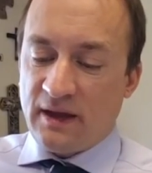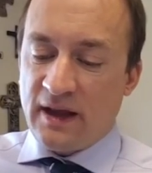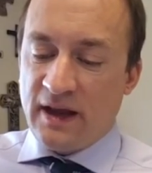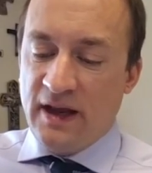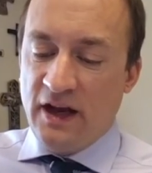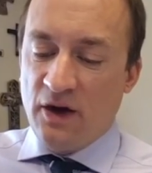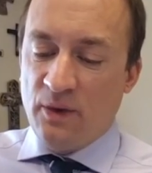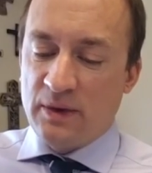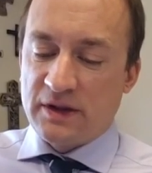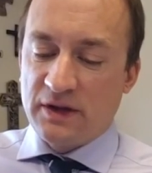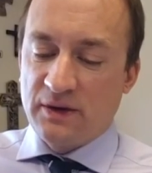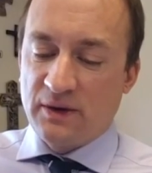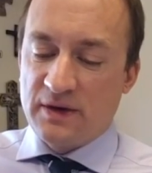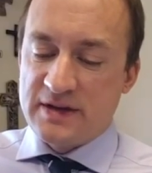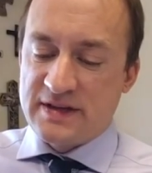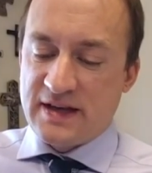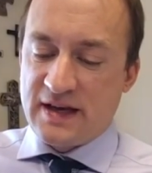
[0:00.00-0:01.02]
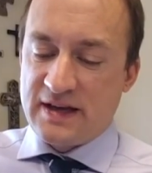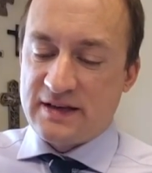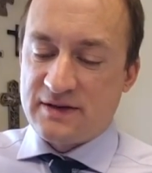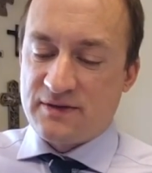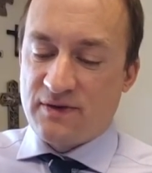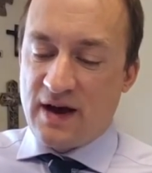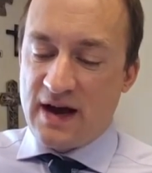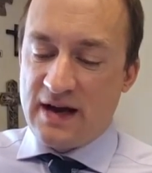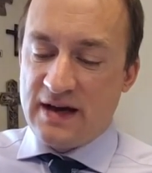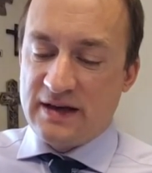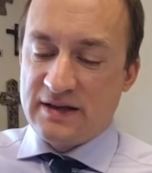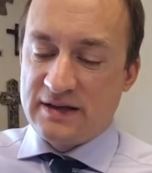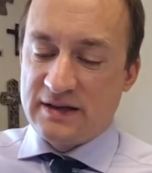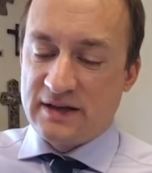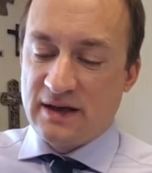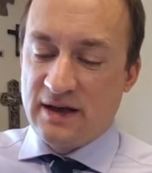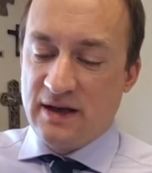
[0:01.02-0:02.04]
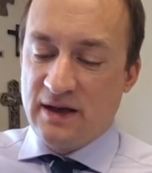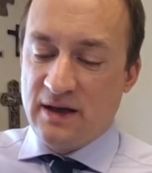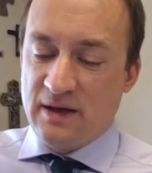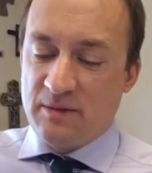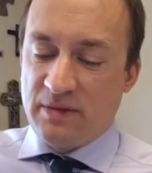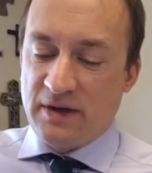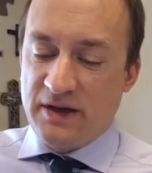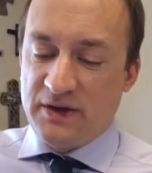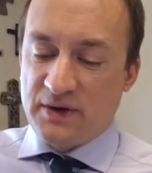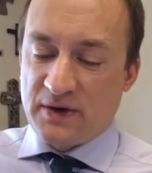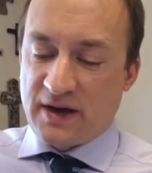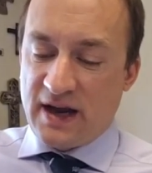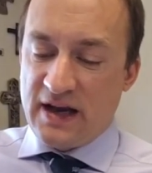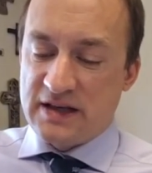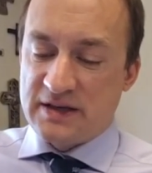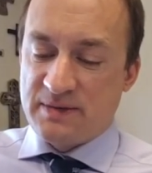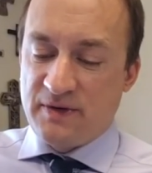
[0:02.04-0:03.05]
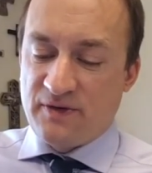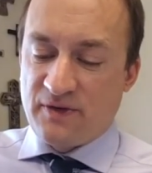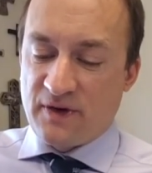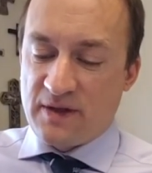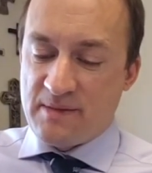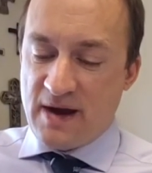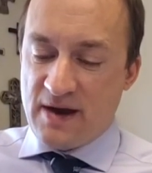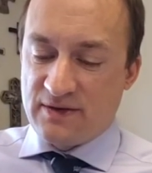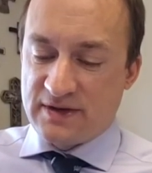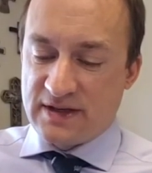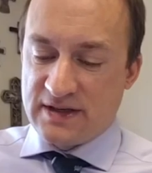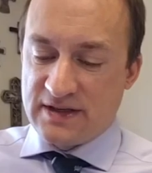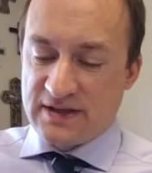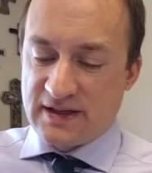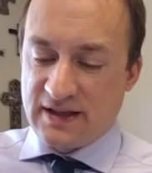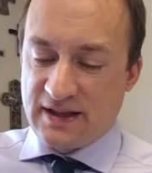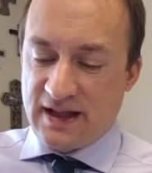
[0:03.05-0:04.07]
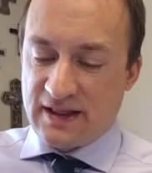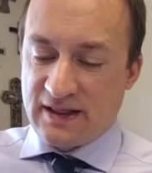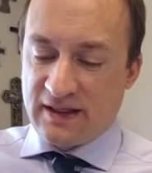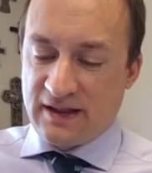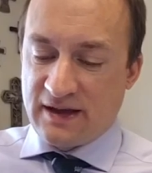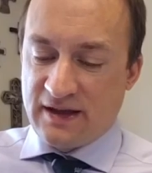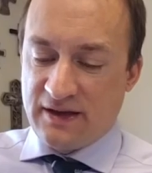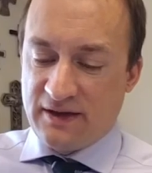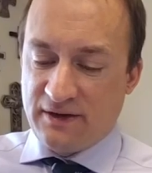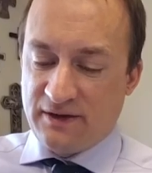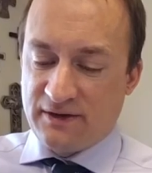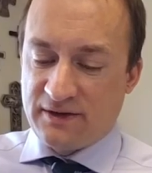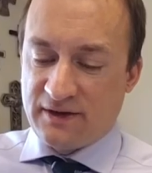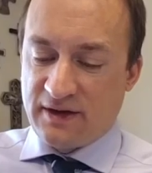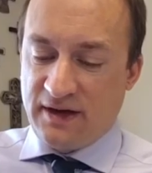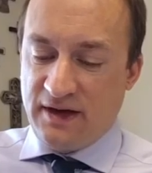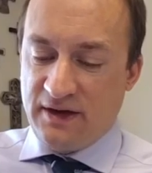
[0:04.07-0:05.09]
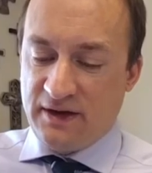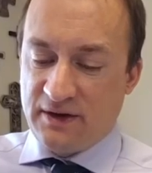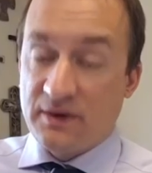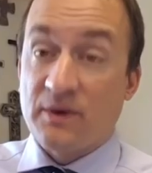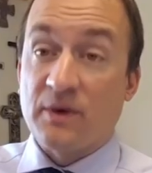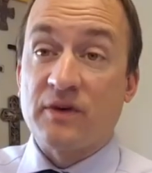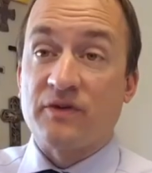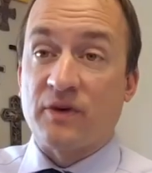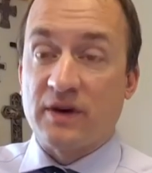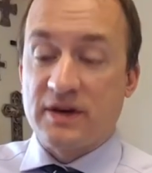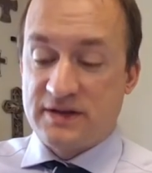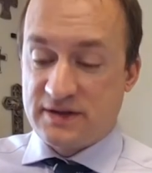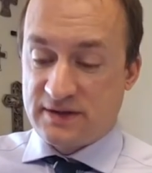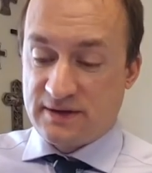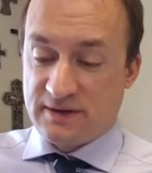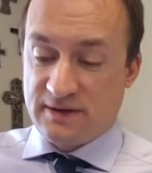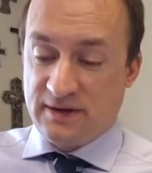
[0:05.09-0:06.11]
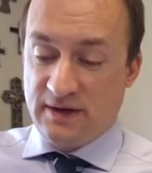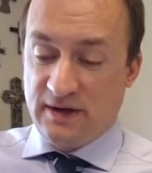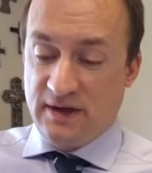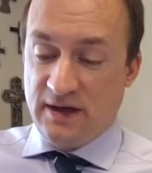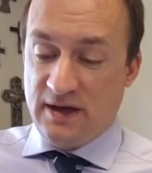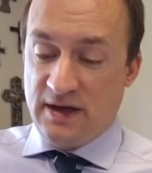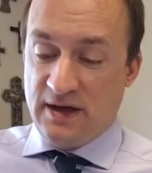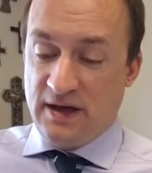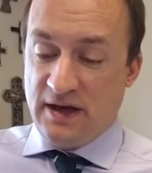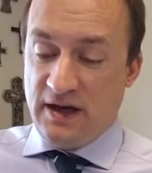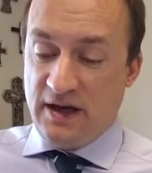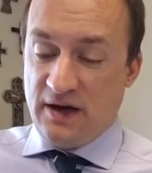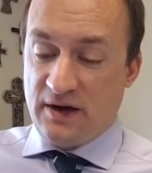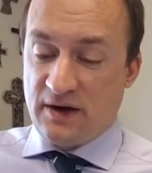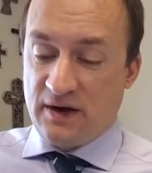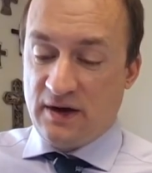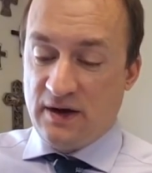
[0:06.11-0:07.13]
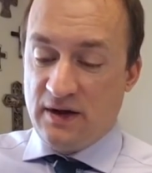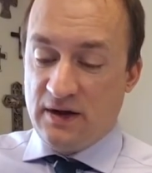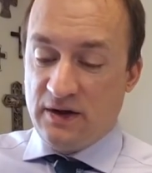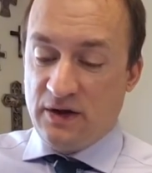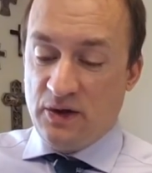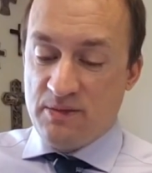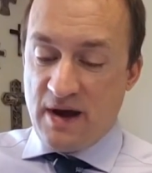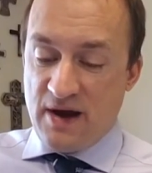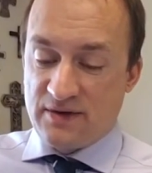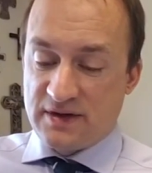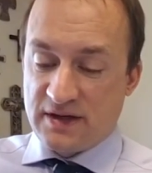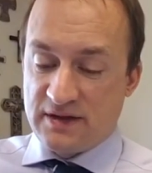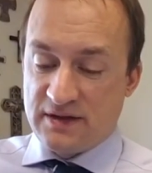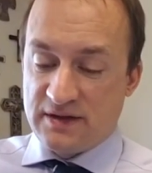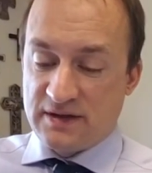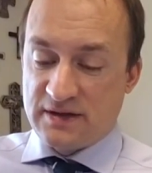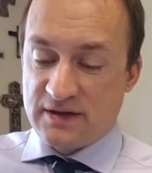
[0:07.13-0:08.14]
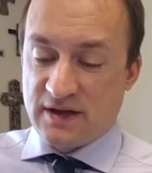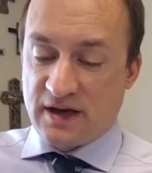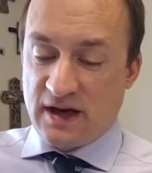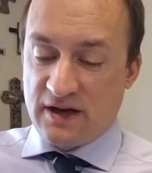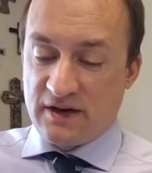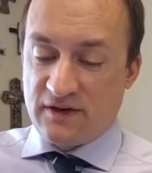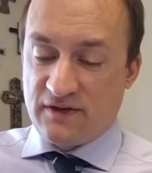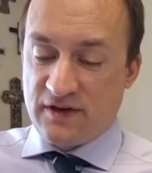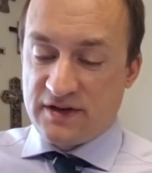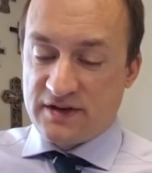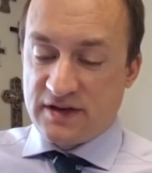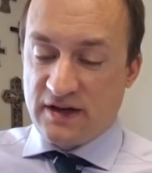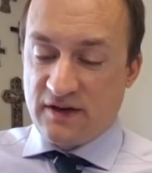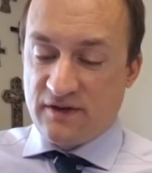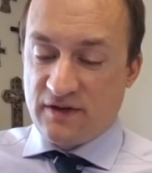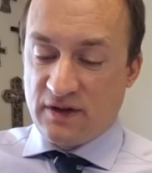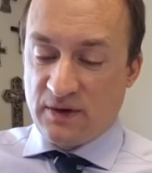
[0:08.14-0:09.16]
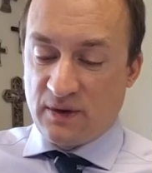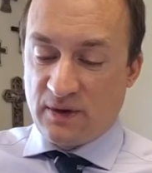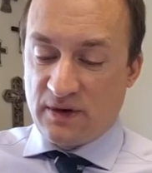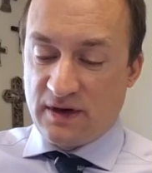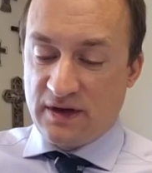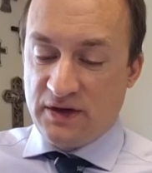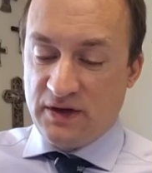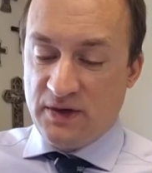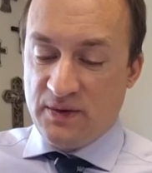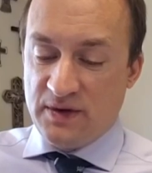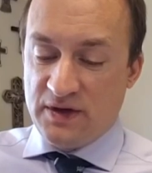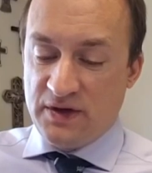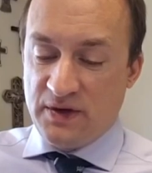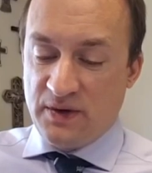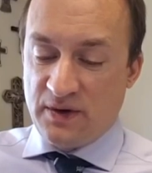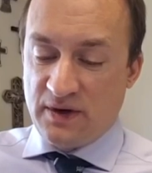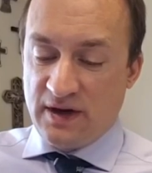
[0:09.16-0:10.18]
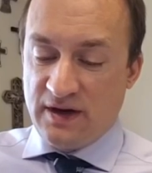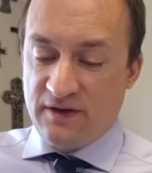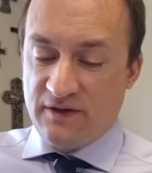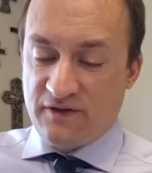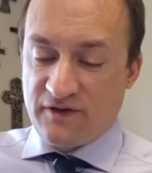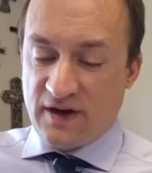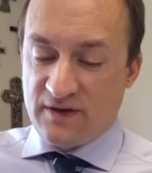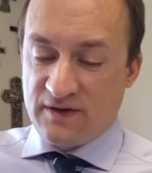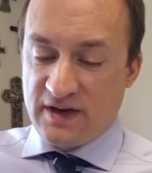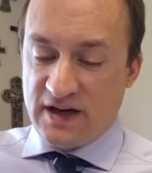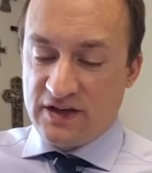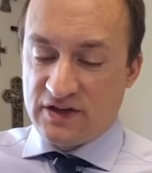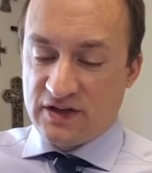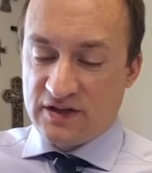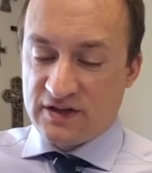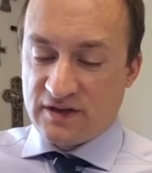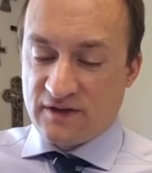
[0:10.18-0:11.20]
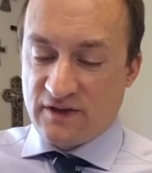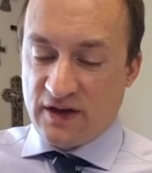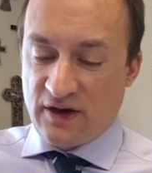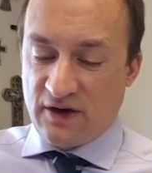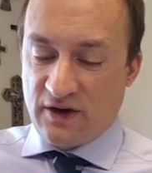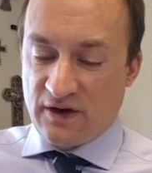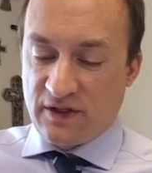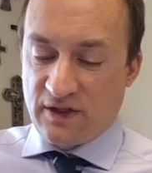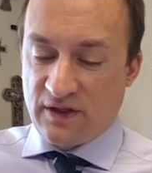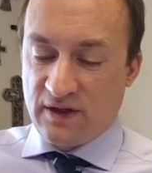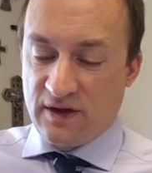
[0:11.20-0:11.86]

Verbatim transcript: Hear what the Lord says. Rise, plead your case before the mountains, and let the hills hear your voice. Hear, you mountains, the controversy of the Lord, and you enduring foundations of the earth.